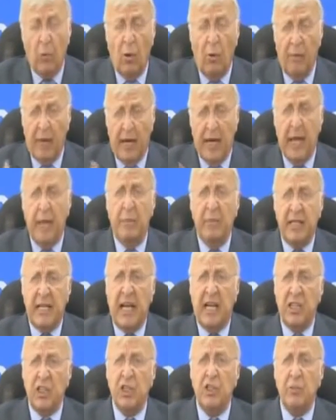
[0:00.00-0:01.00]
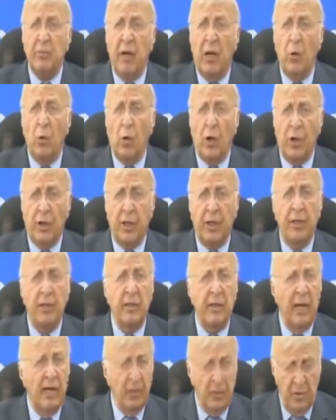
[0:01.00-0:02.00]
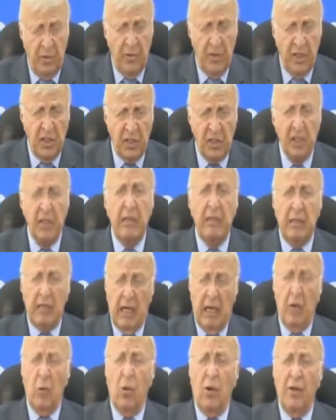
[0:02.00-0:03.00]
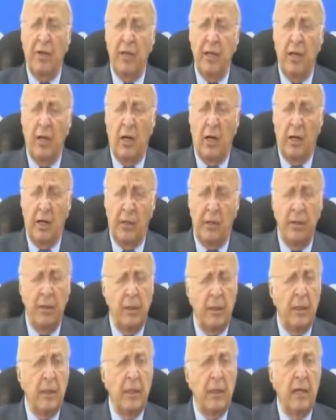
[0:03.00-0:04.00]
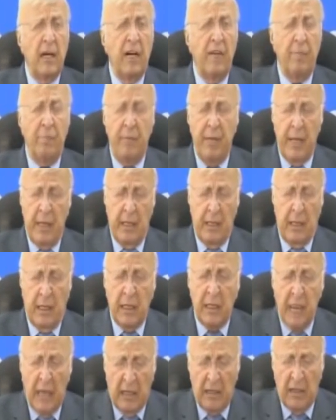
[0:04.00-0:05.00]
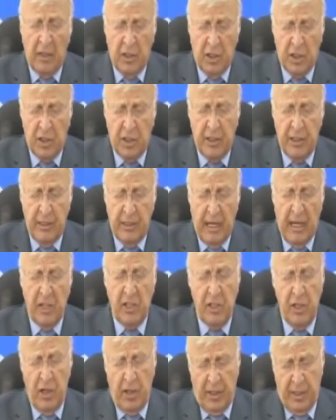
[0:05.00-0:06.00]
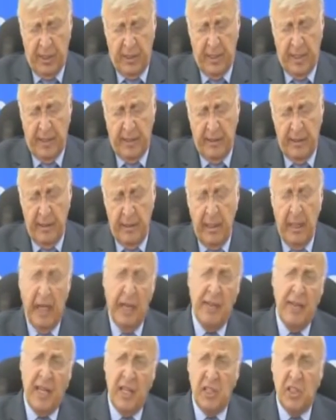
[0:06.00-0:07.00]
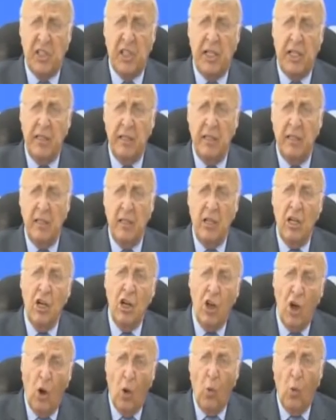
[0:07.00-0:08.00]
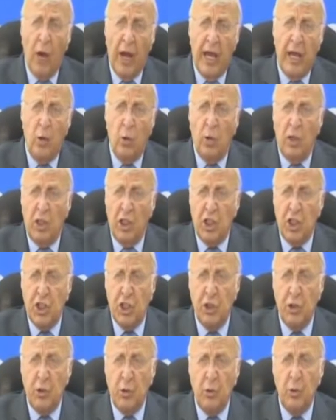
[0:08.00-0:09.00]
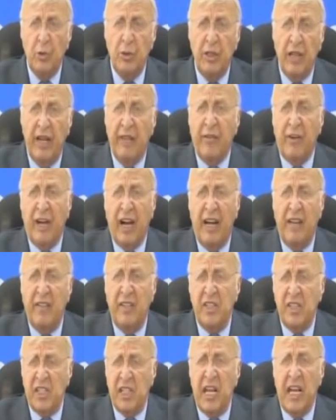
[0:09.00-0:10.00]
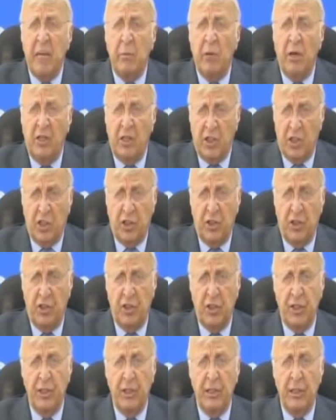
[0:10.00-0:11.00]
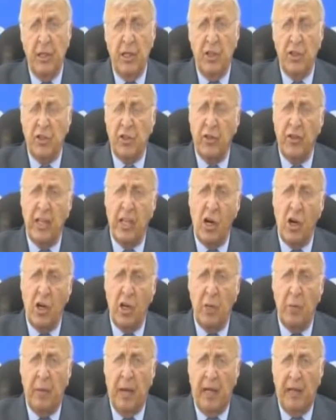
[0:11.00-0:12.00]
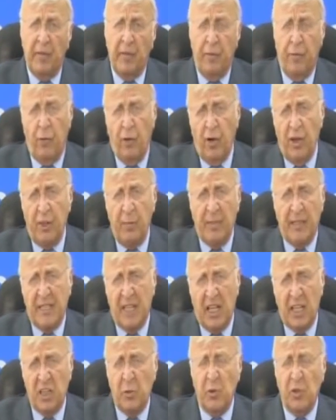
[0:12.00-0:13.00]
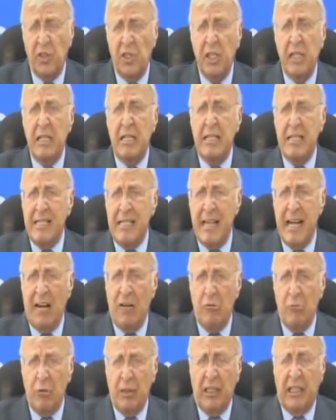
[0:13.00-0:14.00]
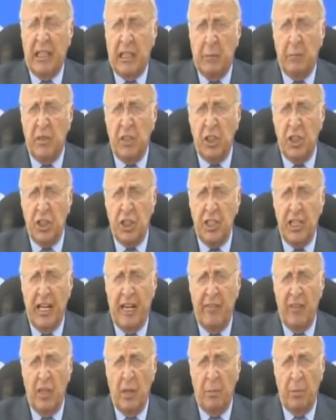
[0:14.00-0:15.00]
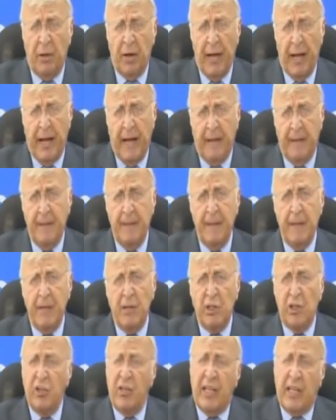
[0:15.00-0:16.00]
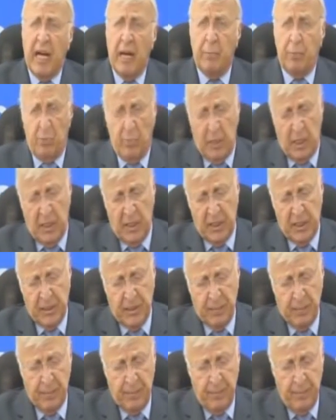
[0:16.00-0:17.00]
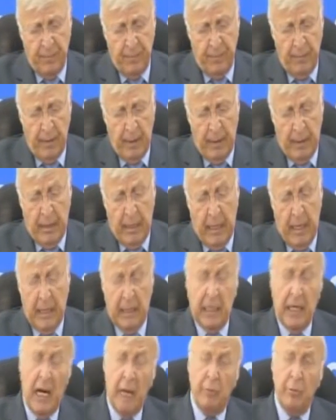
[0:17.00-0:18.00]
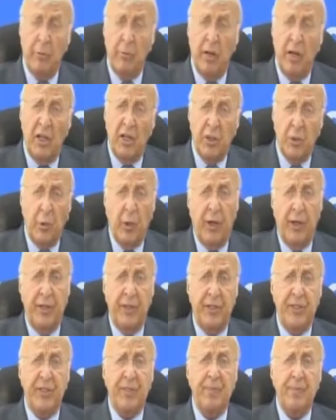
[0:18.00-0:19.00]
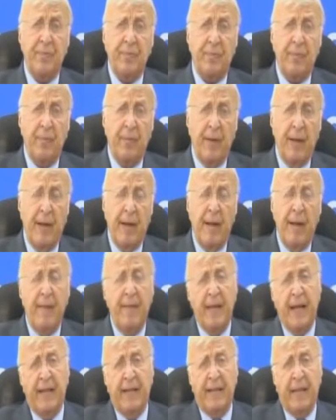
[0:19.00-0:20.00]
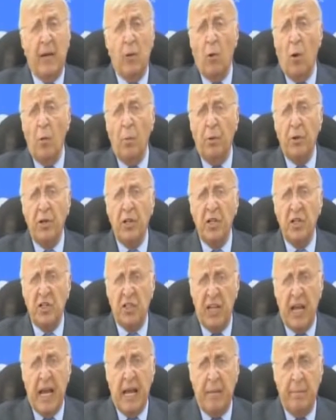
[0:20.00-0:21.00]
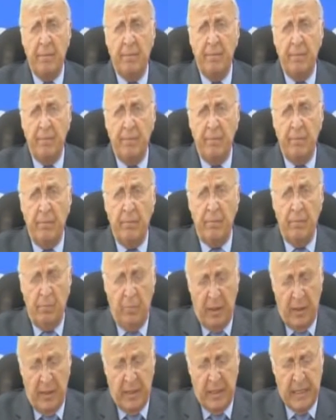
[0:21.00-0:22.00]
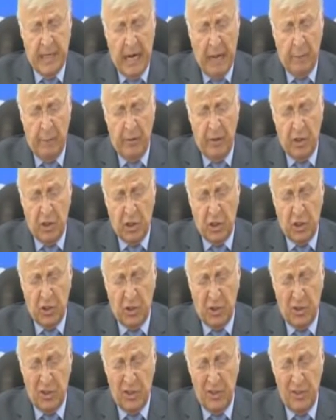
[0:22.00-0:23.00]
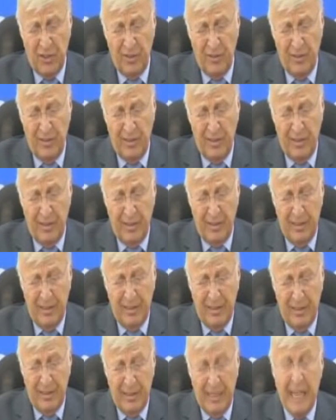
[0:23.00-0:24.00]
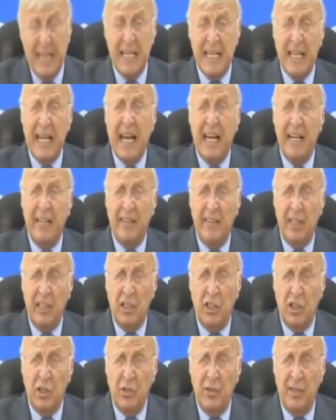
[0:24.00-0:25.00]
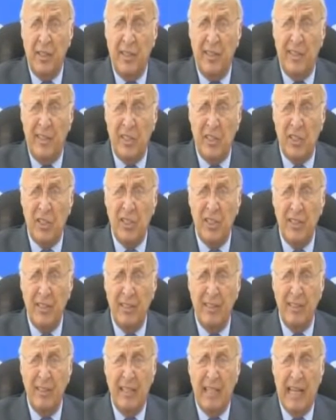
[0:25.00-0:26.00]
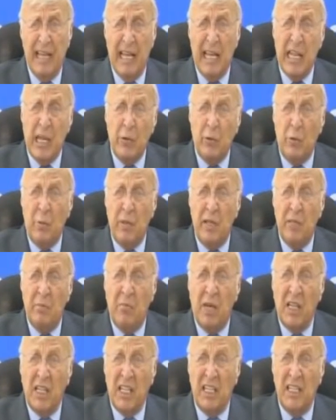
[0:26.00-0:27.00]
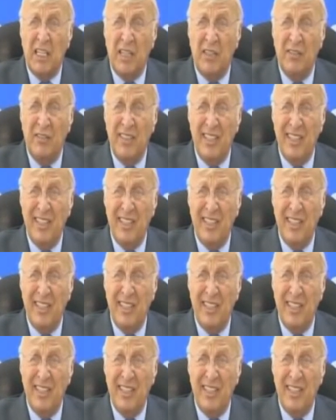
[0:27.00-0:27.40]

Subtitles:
I want my name attached to my work. I do this. I want the honor of being acknowledged as the architect. And they said, no way will a Jew ever have his name on a church. So they argued back and forth. Matas was not really in a position to have the upper hand, so they compromised. And the compromise was that they won't put his name, but at the top of the church, indicating that a Jew did this, there would be a Magen